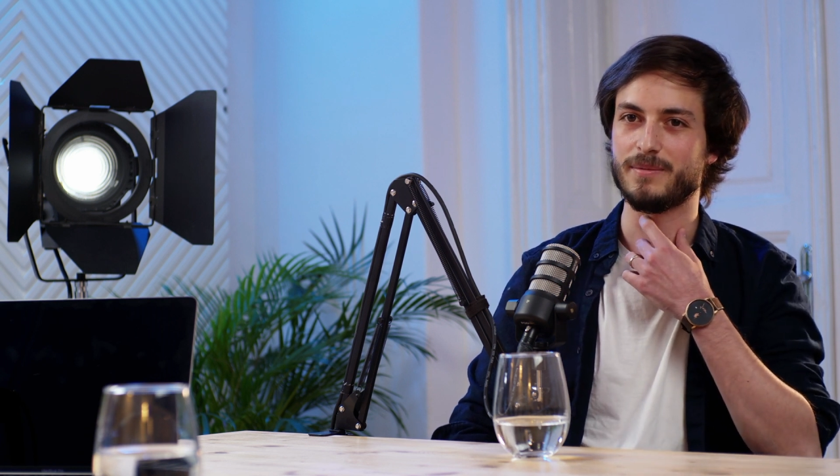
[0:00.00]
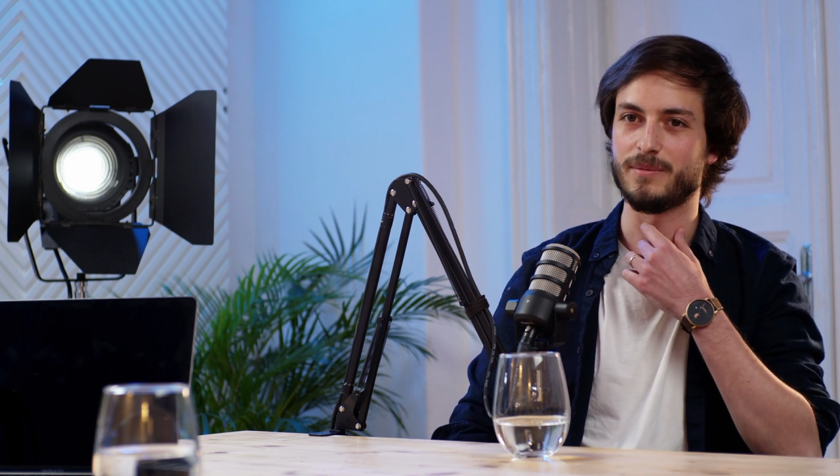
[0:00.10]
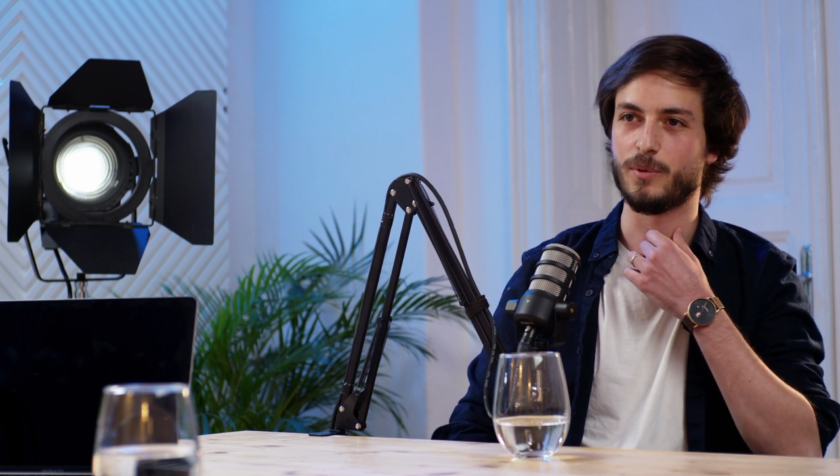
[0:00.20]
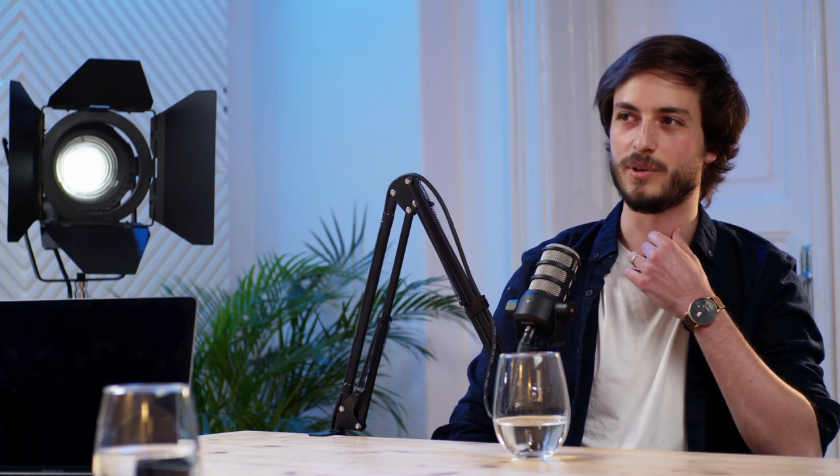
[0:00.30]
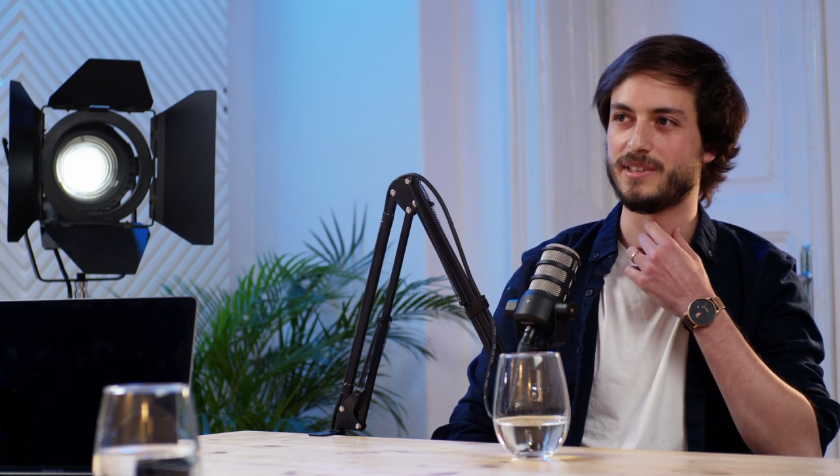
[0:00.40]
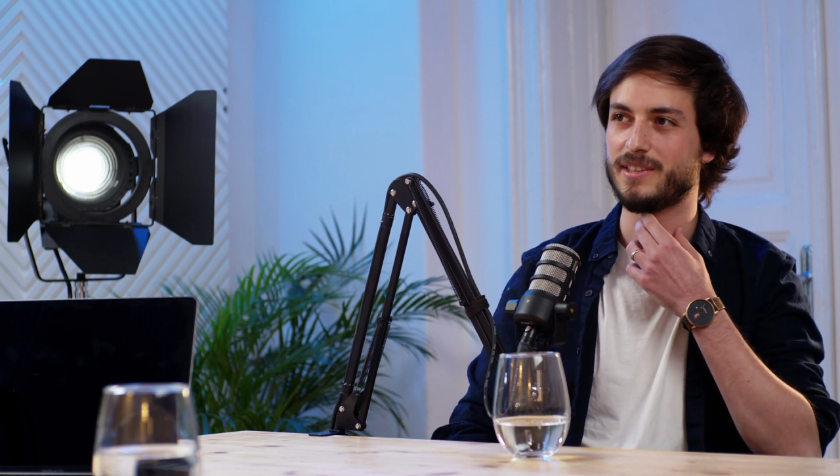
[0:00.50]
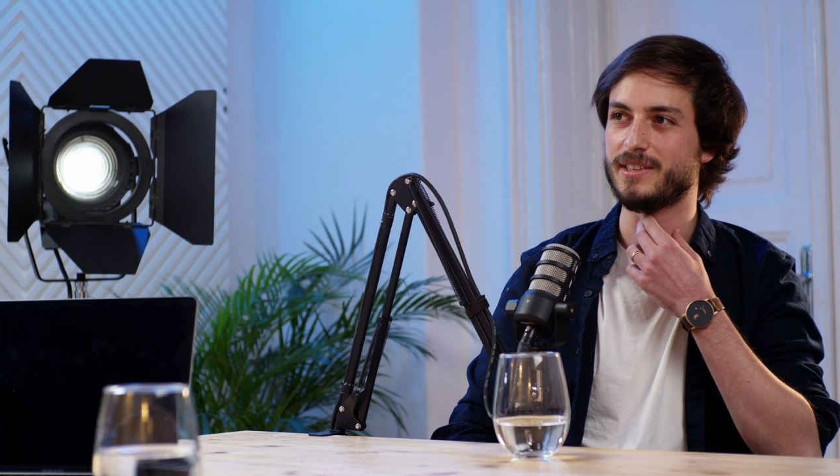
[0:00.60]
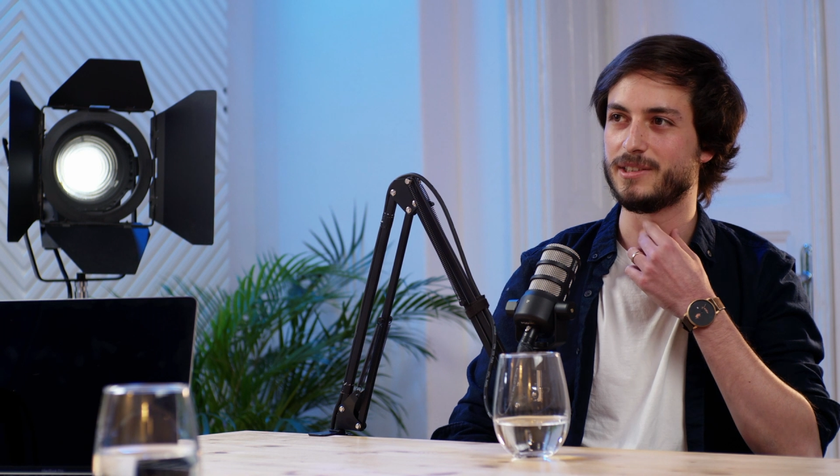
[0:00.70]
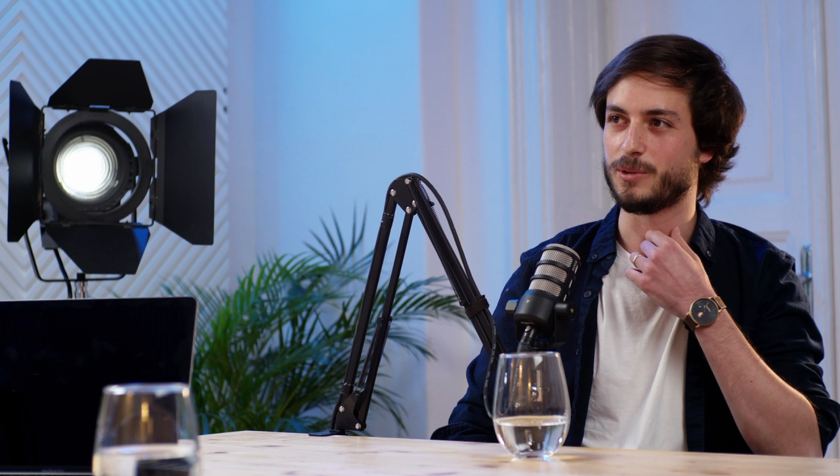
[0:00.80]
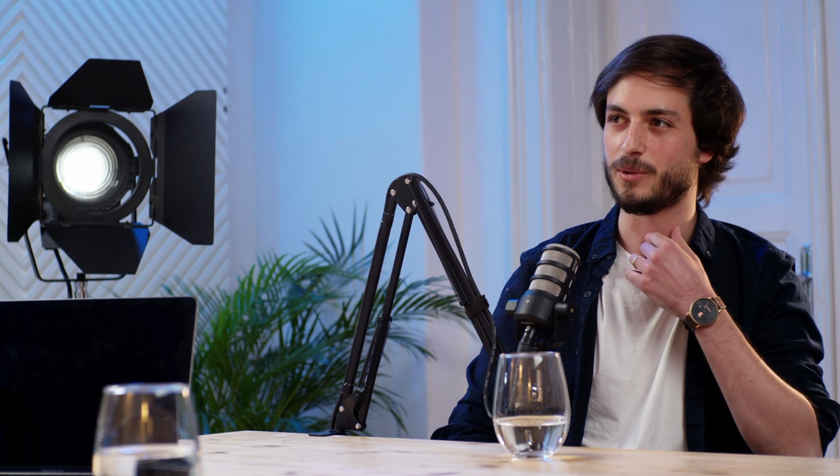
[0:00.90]
40
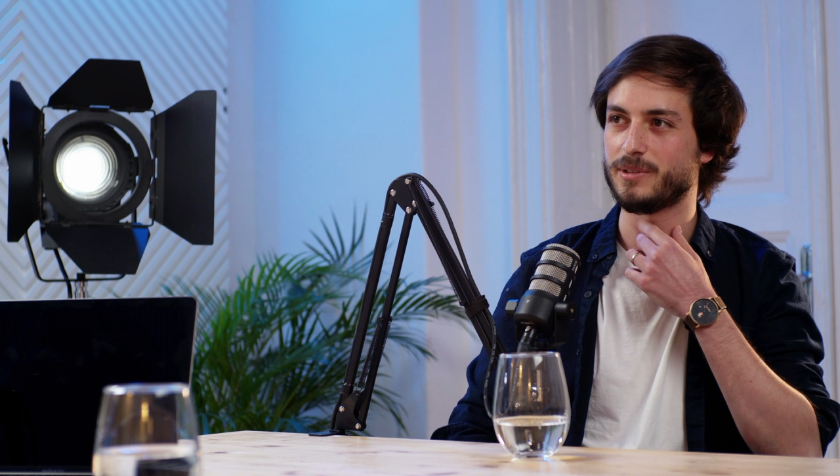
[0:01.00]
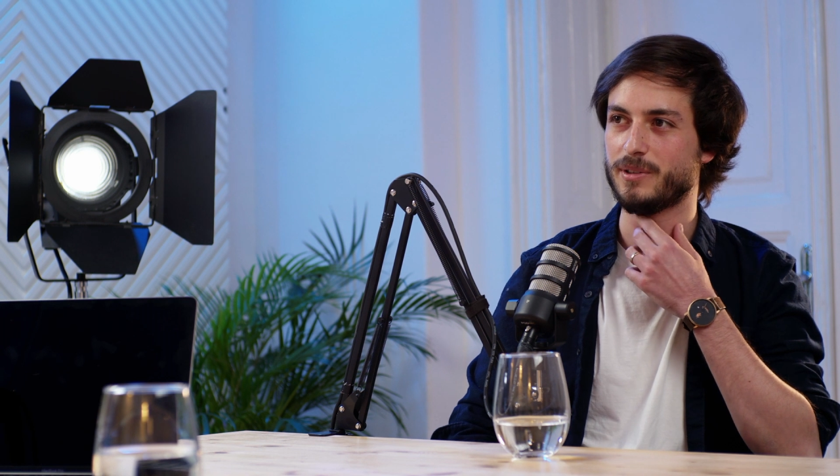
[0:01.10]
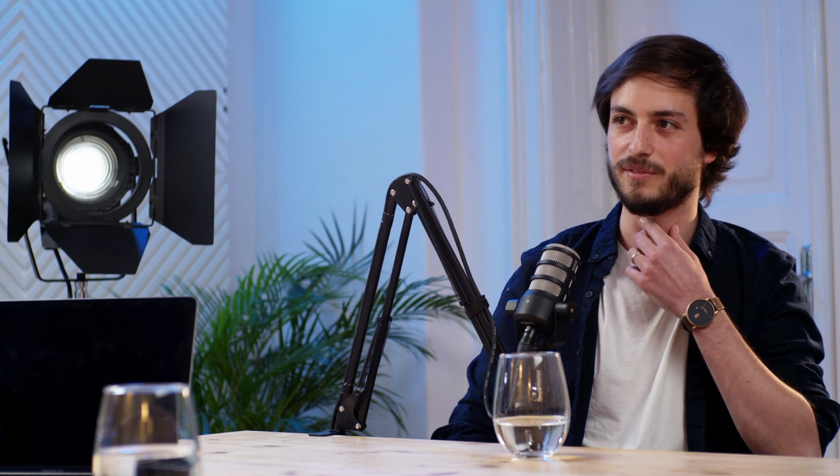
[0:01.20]
years old or